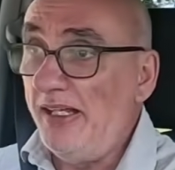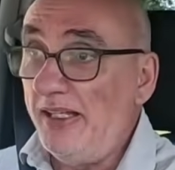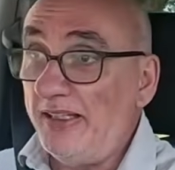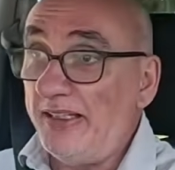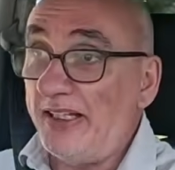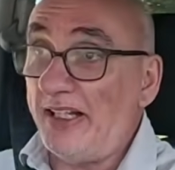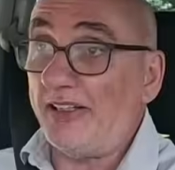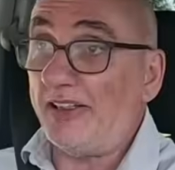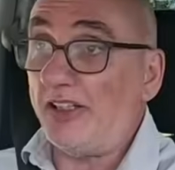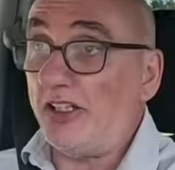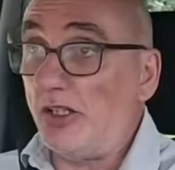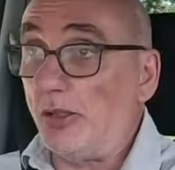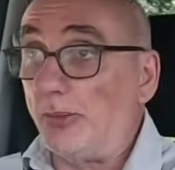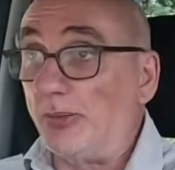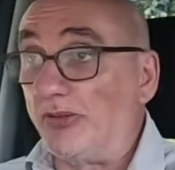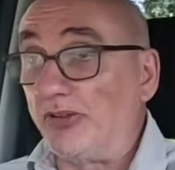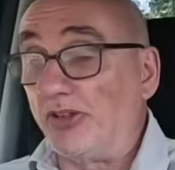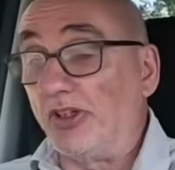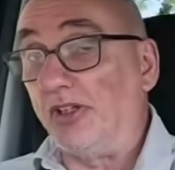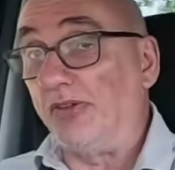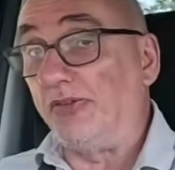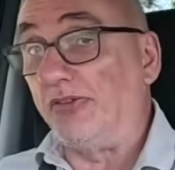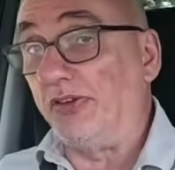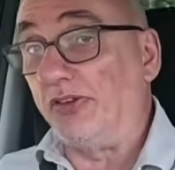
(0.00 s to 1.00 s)
Now, the
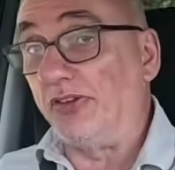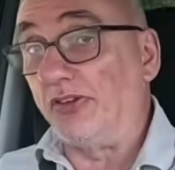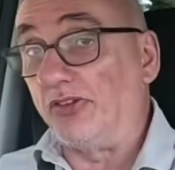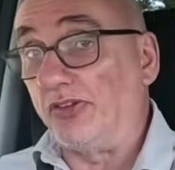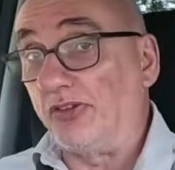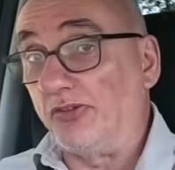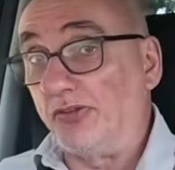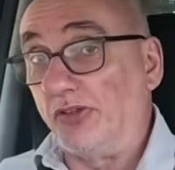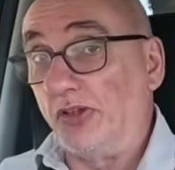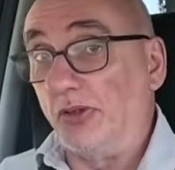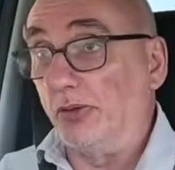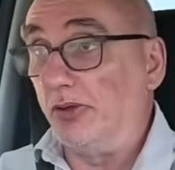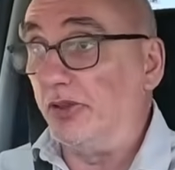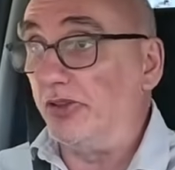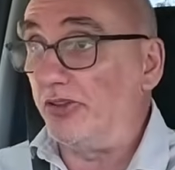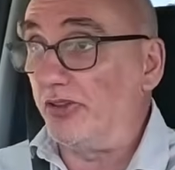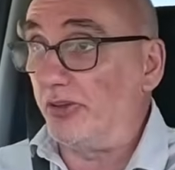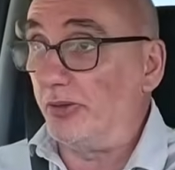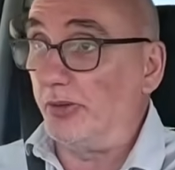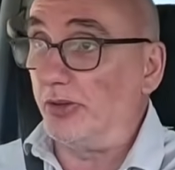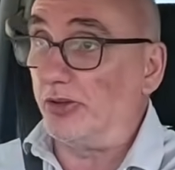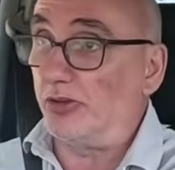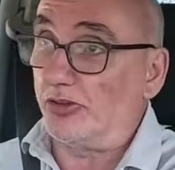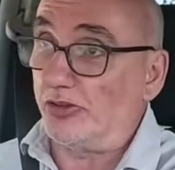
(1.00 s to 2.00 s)
observant viewers
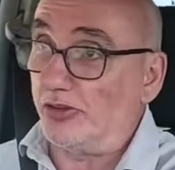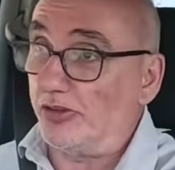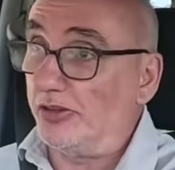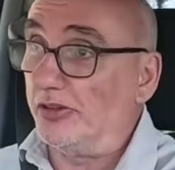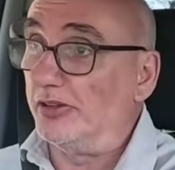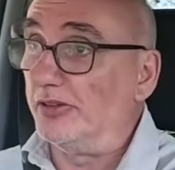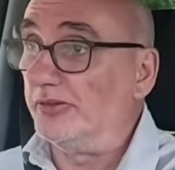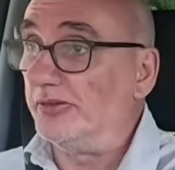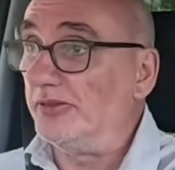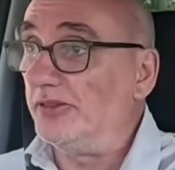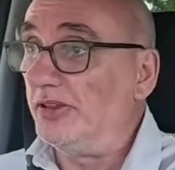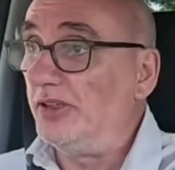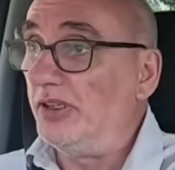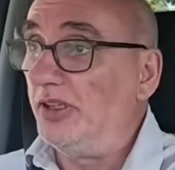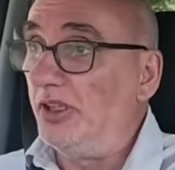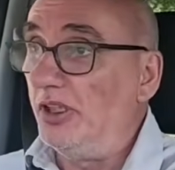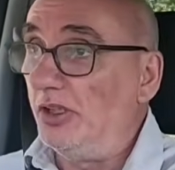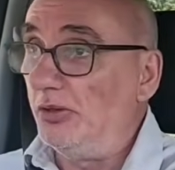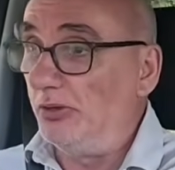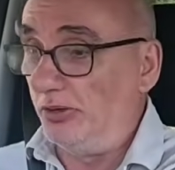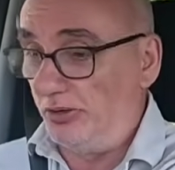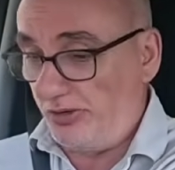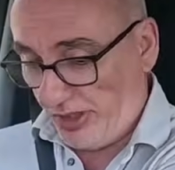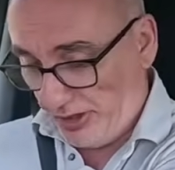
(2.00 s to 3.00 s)
amongst you
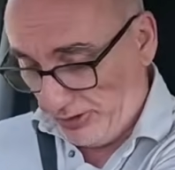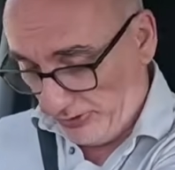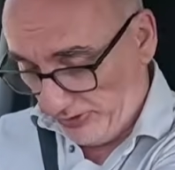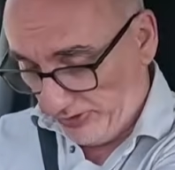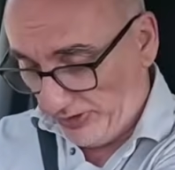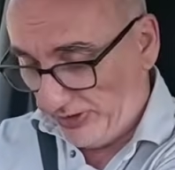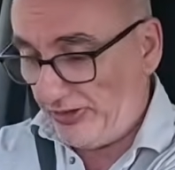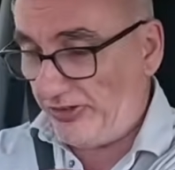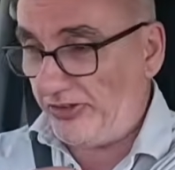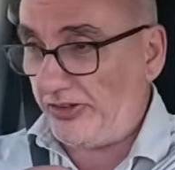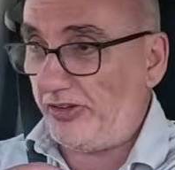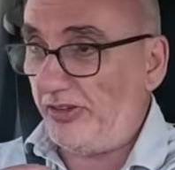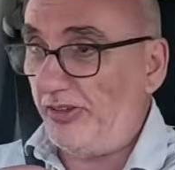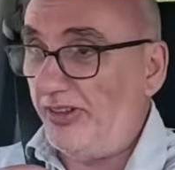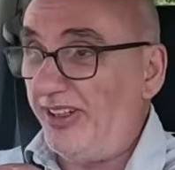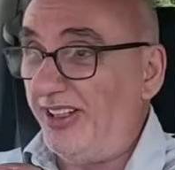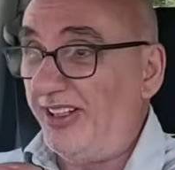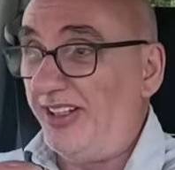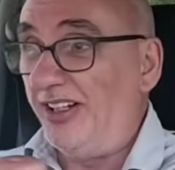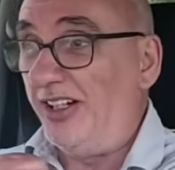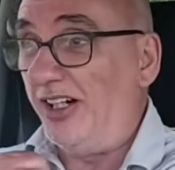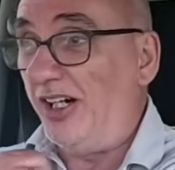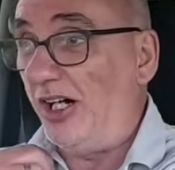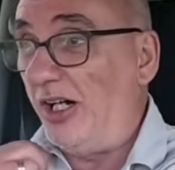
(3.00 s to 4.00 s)
will notice
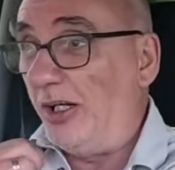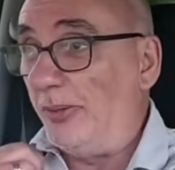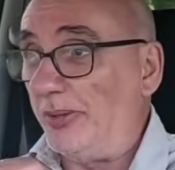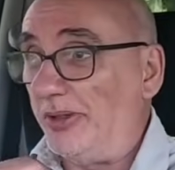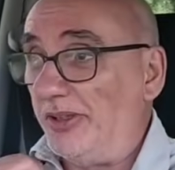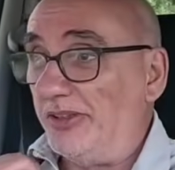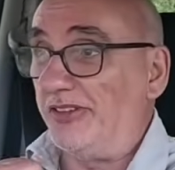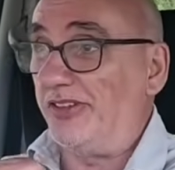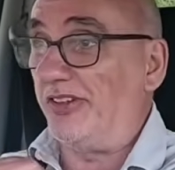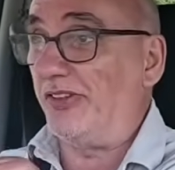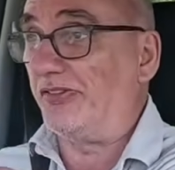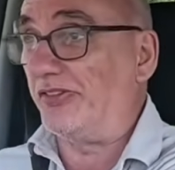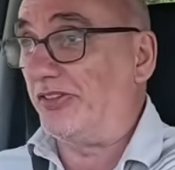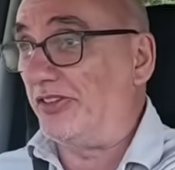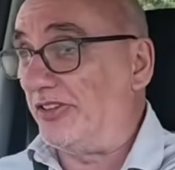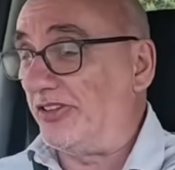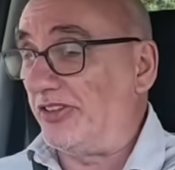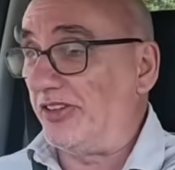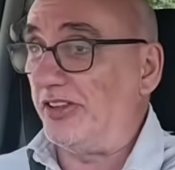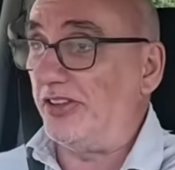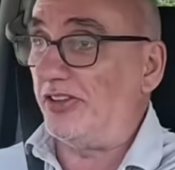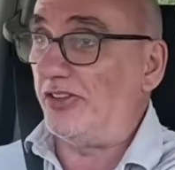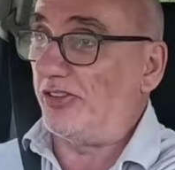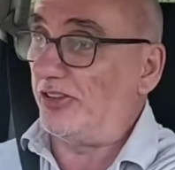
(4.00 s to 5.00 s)
I'm in a different
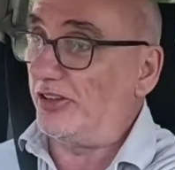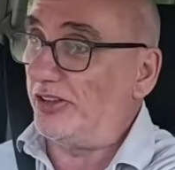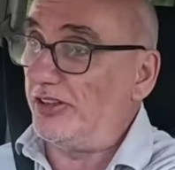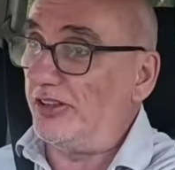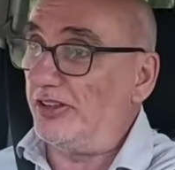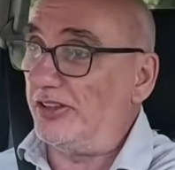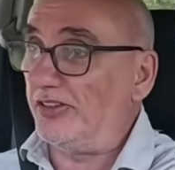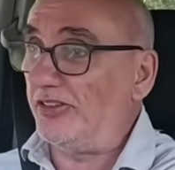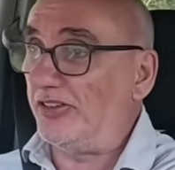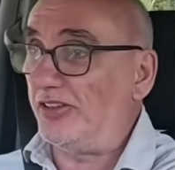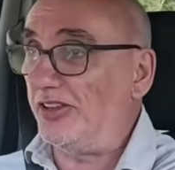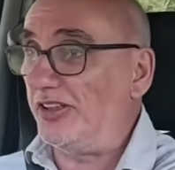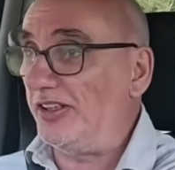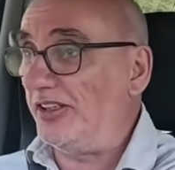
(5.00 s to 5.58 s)
t-shirt to the